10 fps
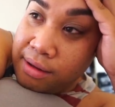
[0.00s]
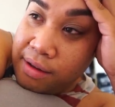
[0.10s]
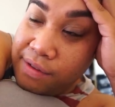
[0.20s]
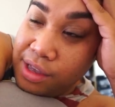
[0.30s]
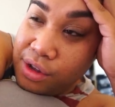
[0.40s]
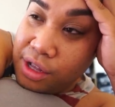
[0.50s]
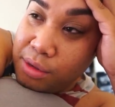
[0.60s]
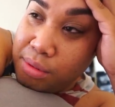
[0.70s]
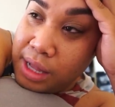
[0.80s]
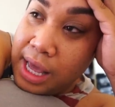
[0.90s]
I feel like they're a little
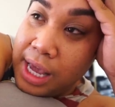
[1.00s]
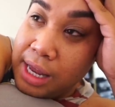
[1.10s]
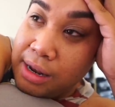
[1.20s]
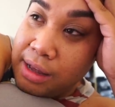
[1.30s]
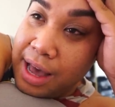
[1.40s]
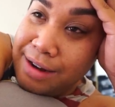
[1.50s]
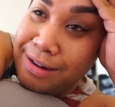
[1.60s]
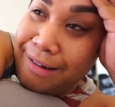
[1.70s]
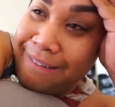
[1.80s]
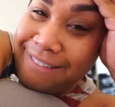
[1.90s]
plain. I don't
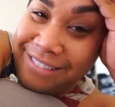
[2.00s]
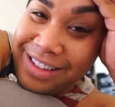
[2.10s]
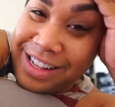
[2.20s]
know.